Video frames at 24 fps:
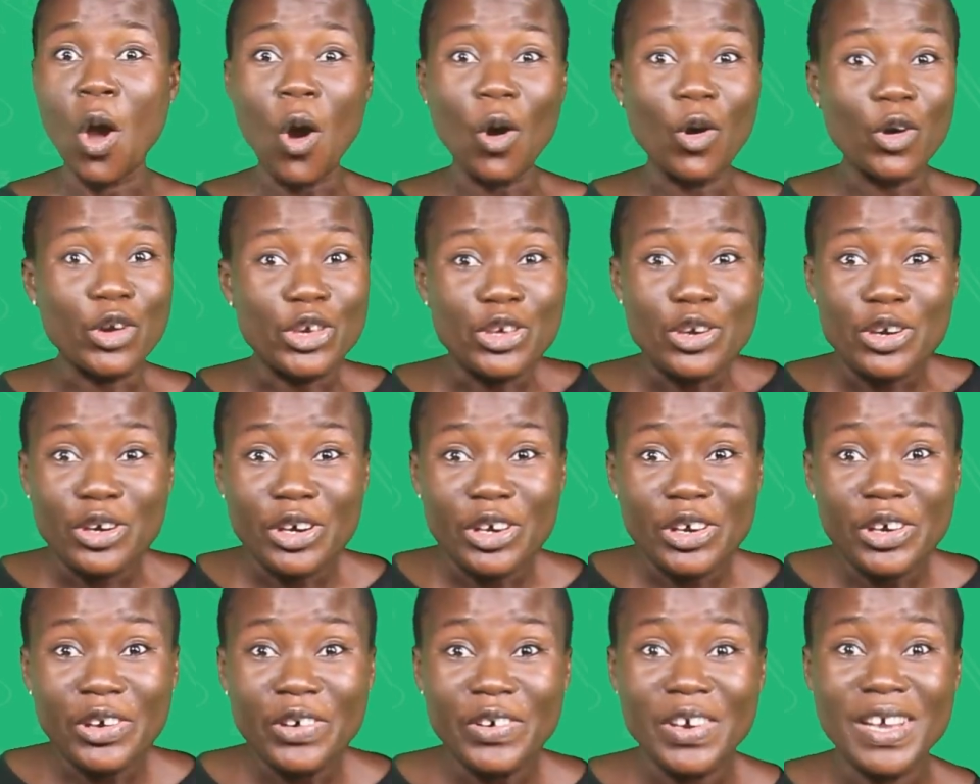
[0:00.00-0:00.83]
Are you
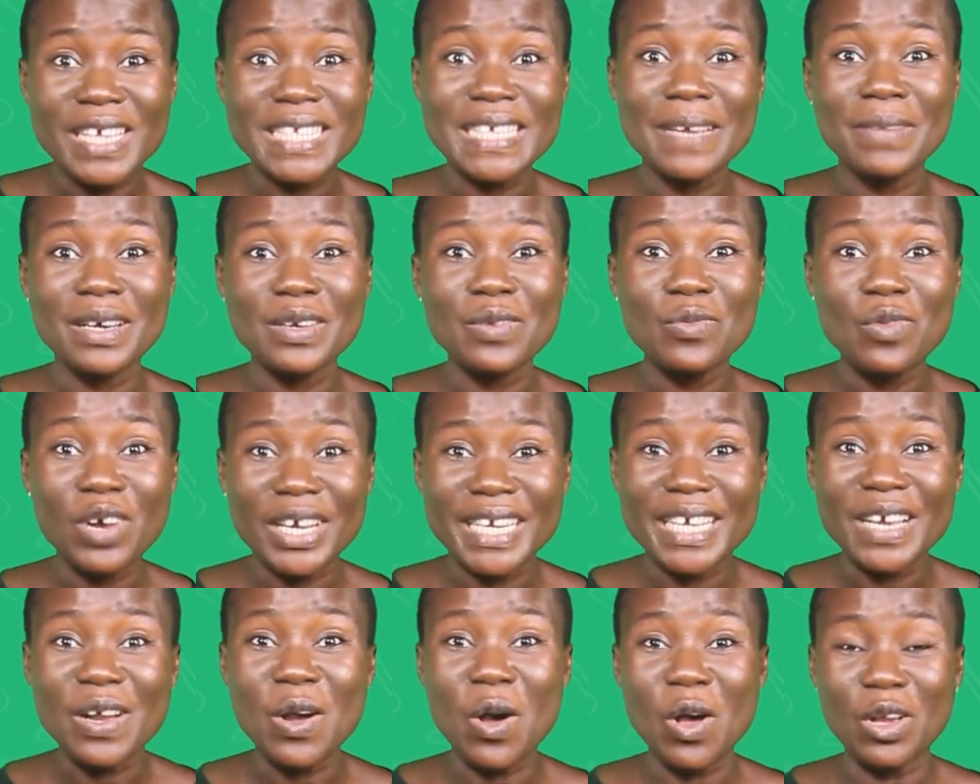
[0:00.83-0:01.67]
curious about what
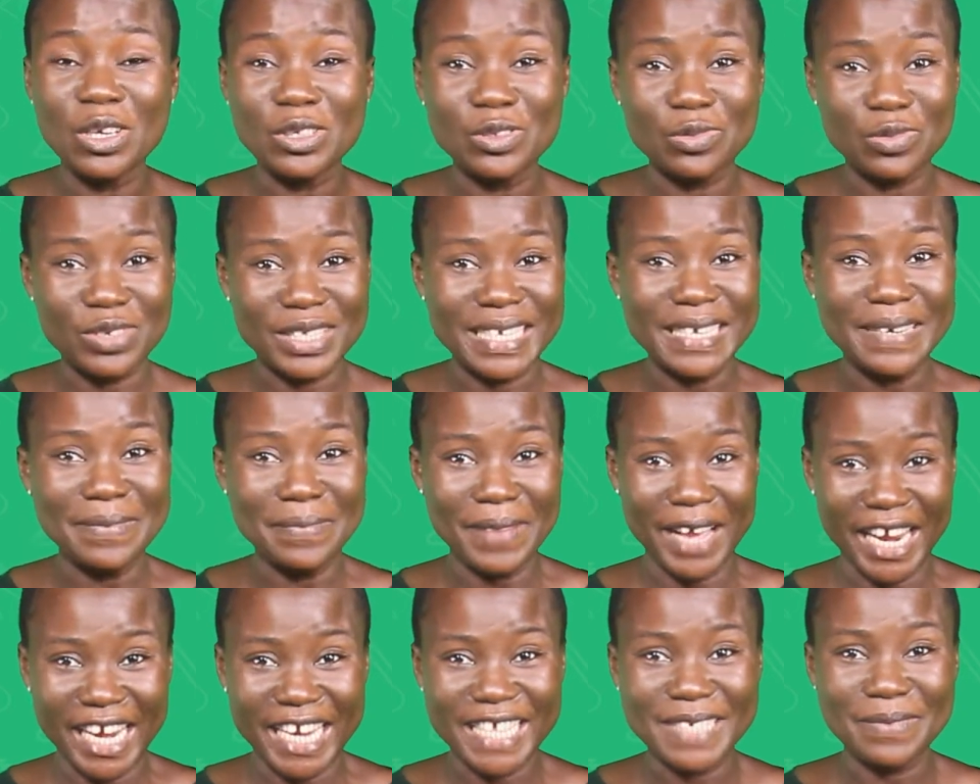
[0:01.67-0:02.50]
he calls routine
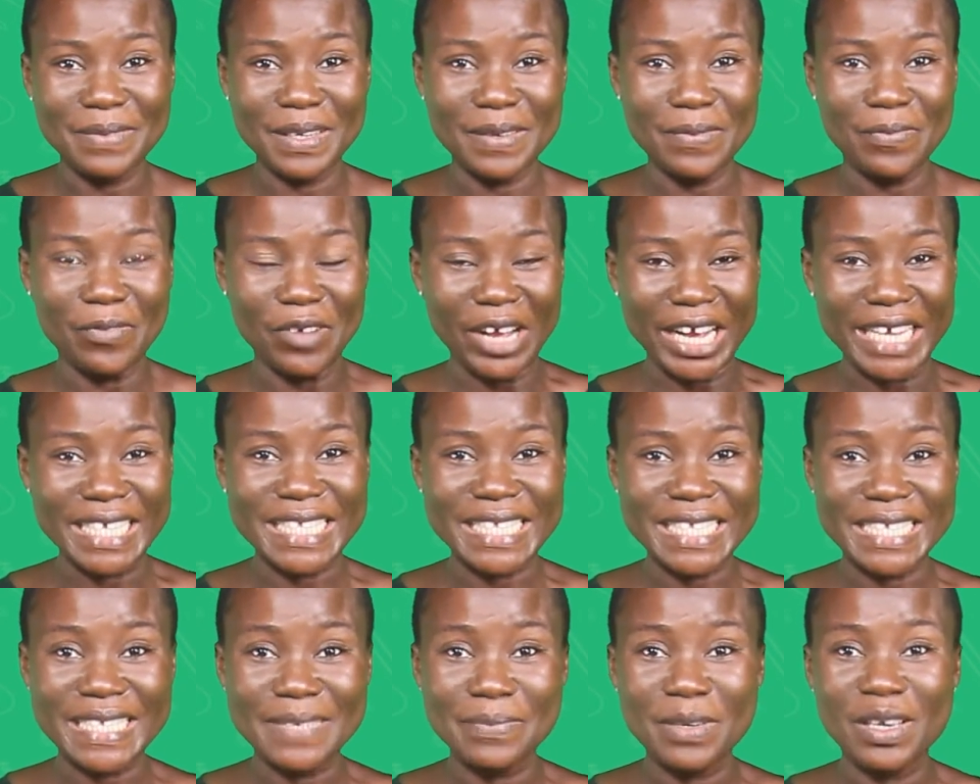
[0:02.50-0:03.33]
management
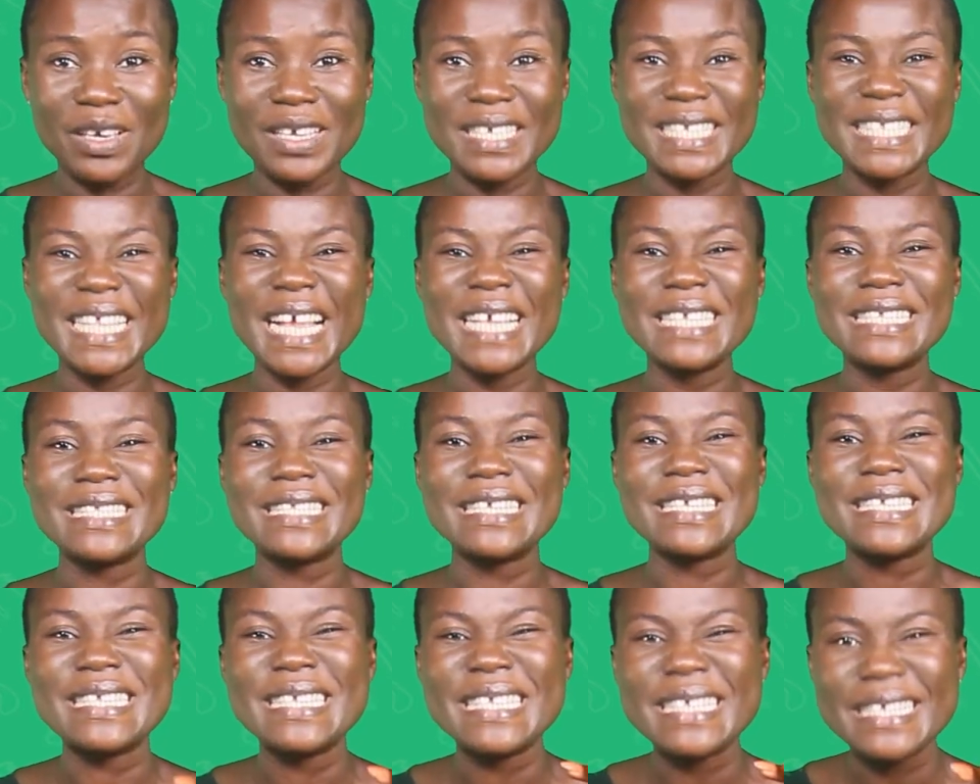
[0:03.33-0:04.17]
practices? Because that's
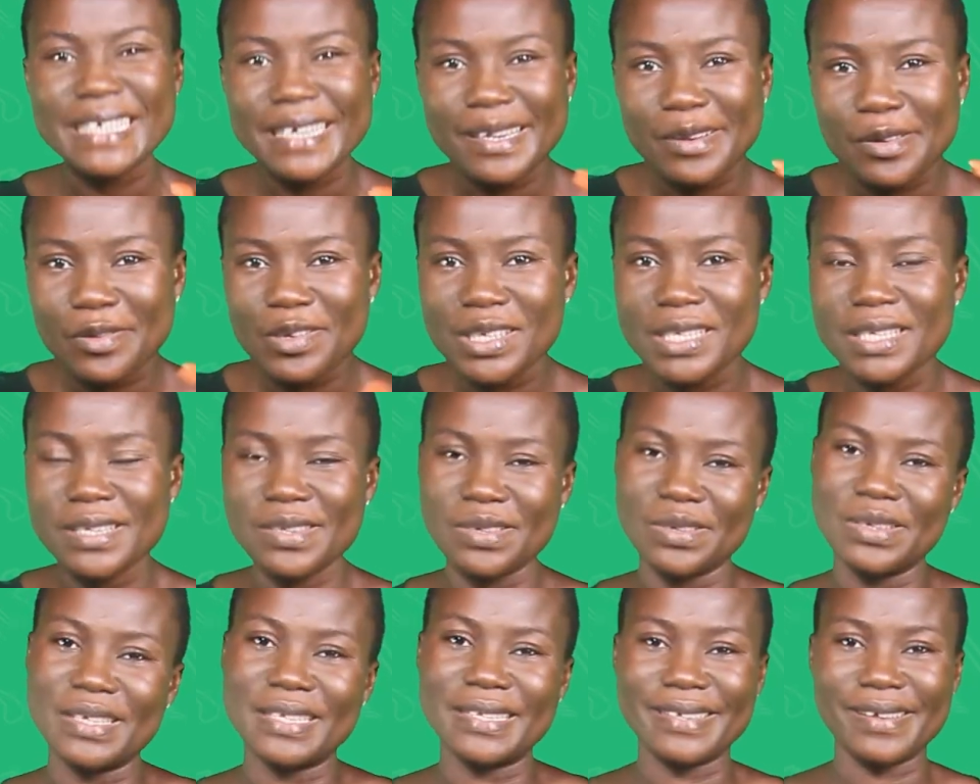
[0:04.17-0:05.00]
the secret
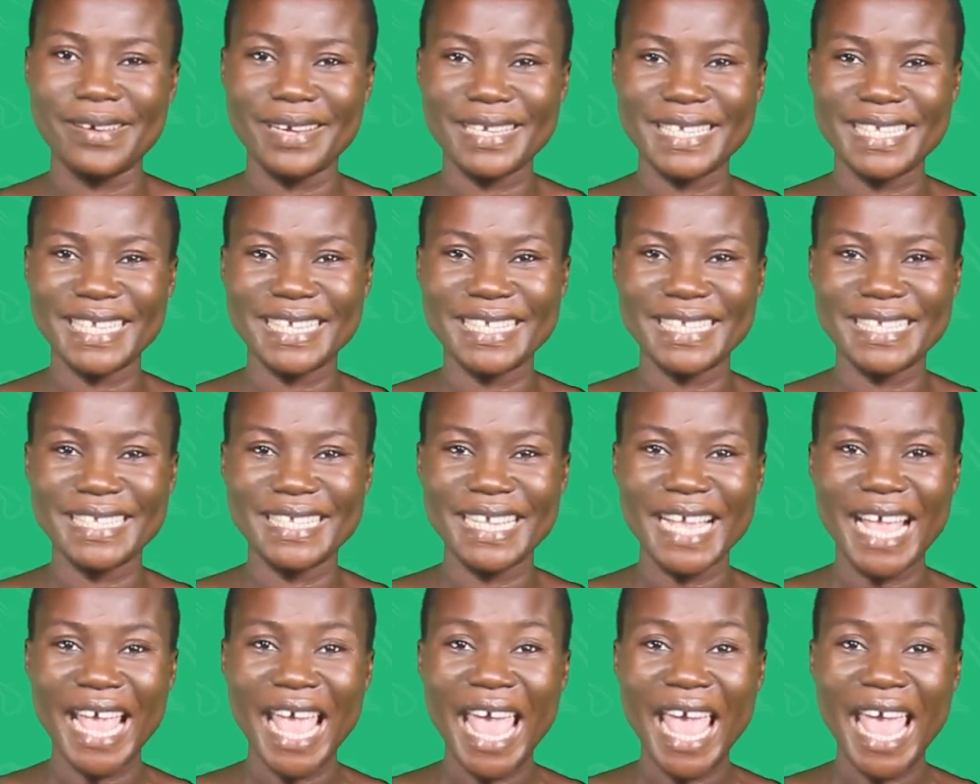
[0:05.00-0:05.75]
to his success.